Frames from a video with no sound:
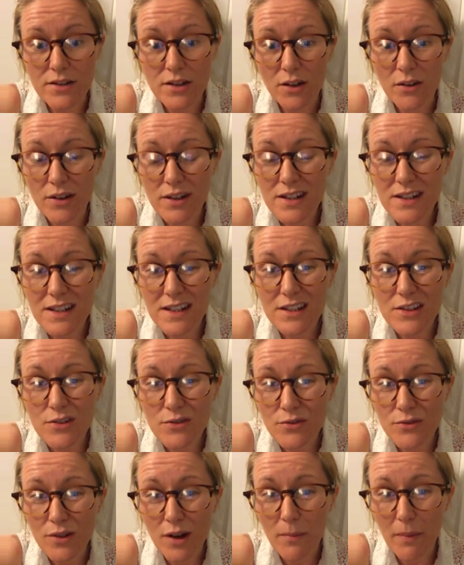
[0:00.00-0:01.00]
So I just need
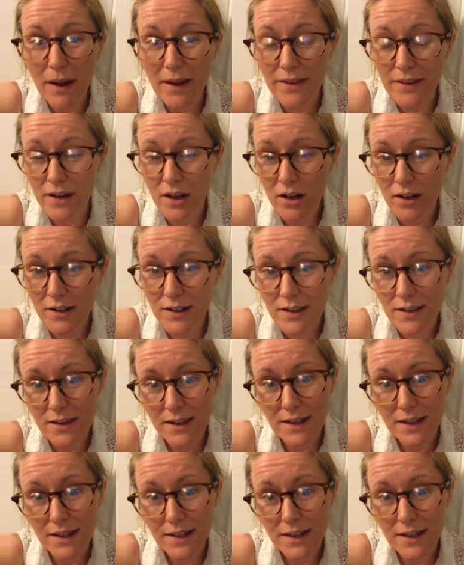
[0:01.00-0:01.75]
to talk about the kind of